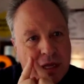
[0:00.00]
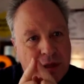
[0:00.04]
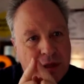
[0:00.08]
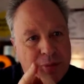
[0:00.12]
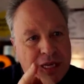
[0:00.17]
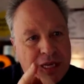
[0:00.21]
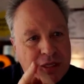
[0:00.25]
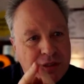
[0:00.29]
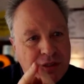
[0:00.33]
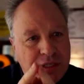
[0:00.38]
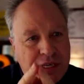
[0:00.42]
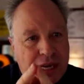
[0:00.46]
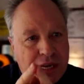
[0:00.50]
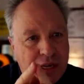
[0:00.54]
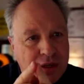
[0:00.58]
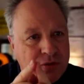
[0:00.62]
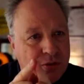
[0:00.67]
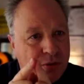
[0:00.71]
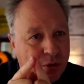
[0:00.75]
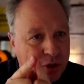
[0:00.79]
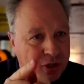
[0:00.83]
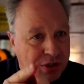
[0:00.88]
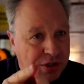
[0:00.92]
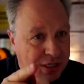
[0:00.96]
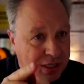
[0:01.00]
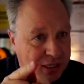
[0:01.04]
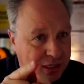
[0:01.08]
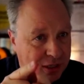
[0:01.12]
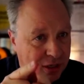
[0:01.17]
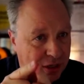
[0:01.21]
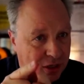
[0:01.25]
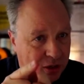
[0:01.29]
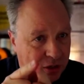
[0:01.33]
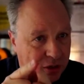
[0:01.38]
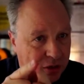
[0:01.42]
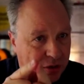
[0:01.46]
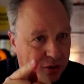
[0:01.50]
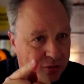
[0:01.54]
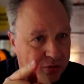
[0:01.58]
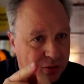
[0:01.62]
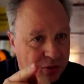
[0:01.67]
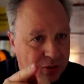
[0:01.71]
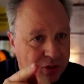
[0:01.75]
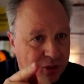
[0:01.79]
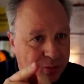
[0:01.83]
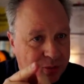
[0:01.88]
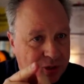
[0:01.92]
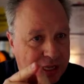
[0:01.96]
Now, the biggest challenge for a CEO or
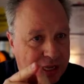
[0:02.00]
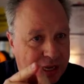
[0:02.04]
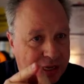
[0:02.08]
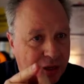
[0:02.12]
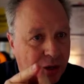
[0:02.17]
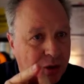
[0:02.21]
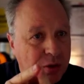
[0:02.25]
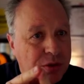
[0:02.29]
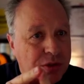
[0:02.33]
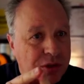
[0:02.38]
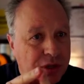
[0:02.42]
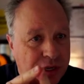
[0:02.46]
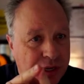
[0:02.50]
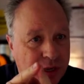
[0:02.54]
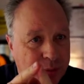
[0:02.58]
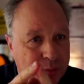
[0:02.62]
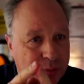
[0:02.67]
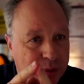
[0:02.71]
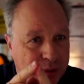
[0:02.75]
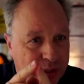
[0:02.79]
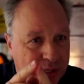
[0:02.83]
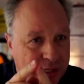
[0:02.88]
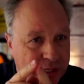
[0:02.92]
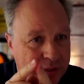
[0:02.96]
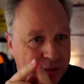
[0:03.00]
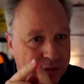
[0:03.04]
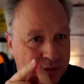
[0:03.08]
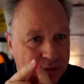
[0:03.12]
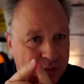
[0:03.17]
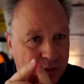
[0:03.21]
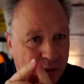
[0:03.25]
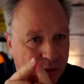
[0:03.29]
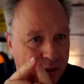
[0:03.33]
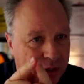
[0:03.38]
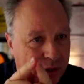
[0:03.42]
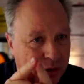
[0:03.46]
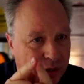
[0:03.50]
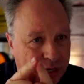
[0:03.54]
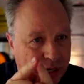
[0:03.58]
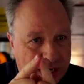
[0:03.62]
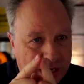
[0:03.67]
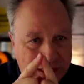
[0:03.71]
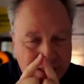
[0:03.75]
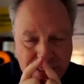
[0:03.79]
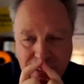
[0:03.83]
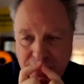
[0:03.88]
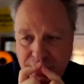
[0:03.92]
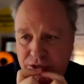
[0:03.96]
for somebody that owns a company or an
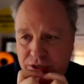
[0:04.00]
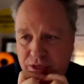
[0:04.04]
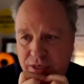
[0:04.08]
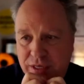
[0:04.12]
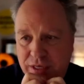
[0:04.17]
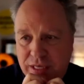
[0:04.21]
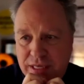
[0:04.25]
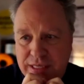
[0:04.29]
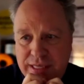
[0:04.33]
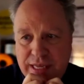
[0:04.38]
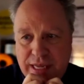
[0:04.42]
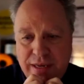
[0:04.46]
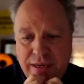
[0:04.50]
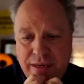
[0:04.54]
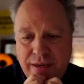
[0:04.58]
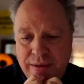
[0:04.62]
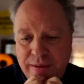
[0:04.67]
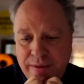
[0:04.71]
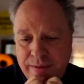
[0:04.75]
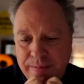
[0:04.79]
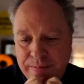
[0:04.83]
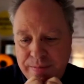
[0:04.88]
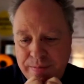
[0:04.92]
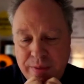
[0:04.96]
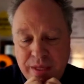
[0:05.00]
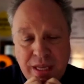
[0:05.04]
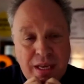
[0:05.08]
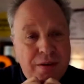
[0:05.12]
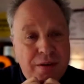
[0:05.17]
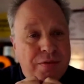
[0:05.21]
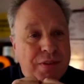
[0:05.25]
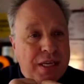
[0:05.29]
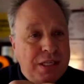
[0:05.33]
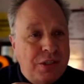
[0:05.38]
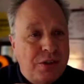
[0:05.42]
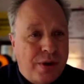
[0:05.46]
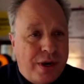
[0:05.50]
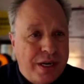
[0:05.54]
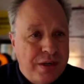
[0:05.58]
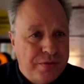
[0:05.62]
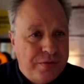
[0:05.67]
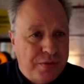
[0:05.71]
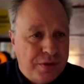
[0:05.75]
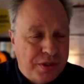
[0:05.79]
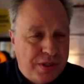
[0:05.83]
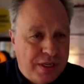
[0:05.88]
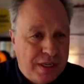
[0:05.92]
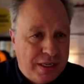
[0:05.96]
organization is that if they try
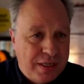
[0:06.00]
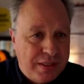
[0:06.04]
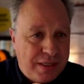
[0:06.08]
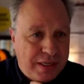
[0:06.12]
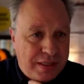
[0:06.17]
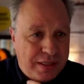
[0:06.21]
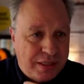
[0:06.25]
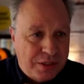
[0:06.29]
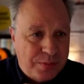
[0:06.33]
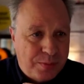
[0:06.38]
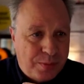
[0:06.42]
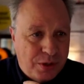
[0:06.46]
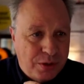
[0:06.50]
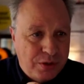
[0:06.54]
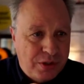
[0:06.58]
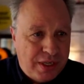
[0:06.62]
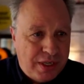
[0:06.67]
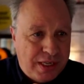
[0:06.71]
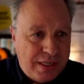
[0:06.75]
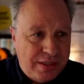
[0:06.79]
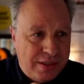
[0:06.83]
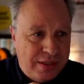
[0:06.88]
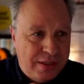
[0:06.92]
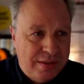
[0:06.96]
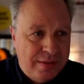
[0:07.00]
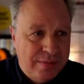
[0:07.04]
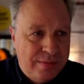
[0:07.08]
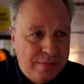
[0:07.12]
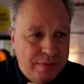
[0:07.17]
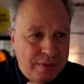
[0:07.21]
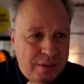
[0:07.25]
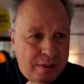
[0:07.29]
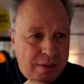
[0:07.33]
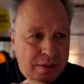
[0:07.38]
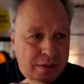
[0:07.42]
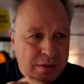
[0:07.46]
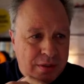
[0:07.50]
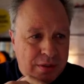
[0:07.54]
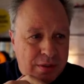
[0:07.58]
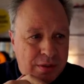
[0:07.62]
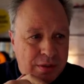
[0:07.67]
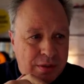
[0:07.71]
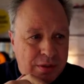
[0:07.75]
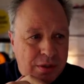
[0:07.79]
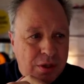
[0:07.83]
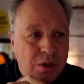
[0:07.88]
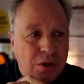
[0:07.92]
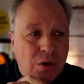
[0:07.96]
to facilitate this process,
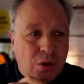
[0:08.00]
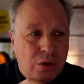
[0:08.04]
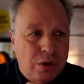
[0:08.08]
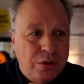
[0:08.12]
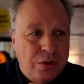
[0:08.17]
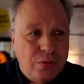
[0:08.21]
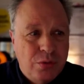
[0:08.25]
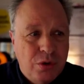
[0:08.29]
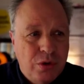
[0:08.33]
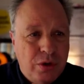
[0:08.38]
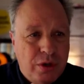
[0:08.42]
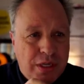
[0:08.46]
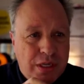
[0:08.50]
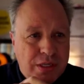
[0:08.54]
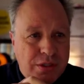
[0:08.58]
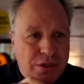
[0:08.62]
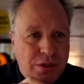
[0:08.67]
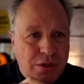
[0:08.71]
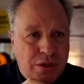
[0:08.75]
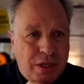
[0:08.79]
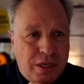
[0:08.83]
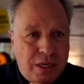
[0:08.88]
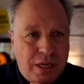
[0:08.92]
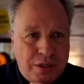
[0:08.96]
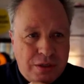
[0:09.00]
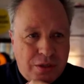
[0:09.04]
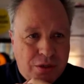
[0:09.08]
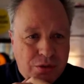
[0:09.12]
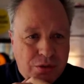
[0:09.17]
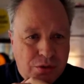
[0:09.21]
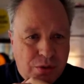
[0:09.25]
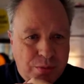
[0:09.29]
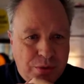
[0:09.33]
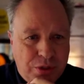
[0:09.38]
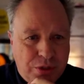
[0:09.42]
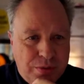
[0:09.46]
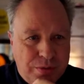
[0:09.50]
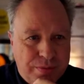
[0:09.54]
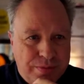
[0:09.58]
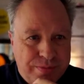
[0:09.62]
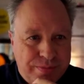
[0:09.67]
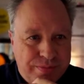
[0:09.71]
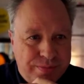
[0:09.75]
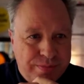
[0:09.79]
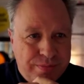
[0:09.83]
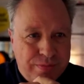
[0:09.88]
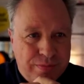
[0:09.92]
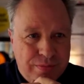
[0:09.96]
the golden rule is you cannot contribute.